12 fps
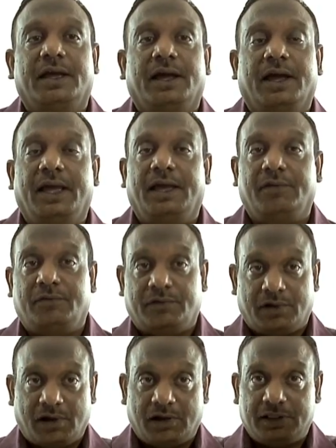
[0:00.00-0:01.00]
I have
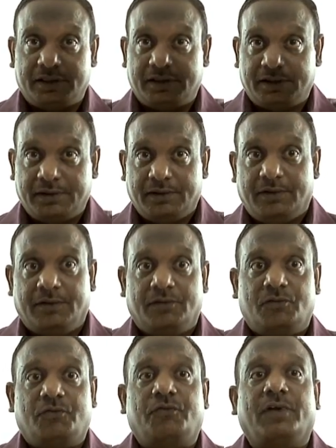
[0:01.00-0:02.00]
all the
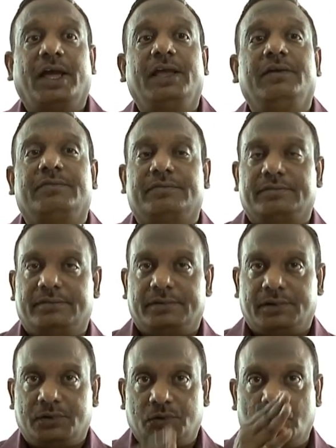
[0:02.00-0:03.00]
five
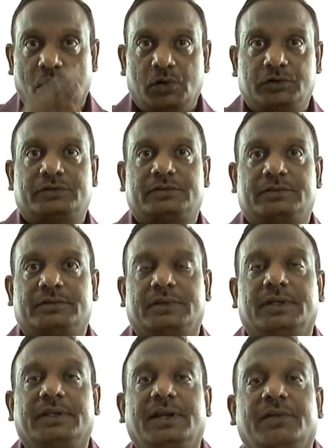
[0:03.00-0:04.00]
roles
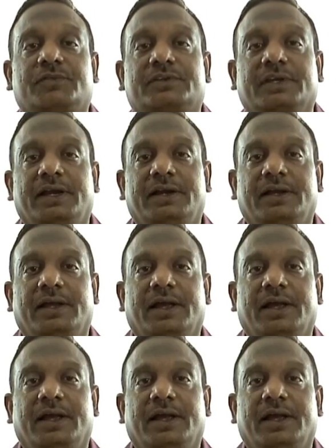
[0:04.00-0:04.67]
on the left side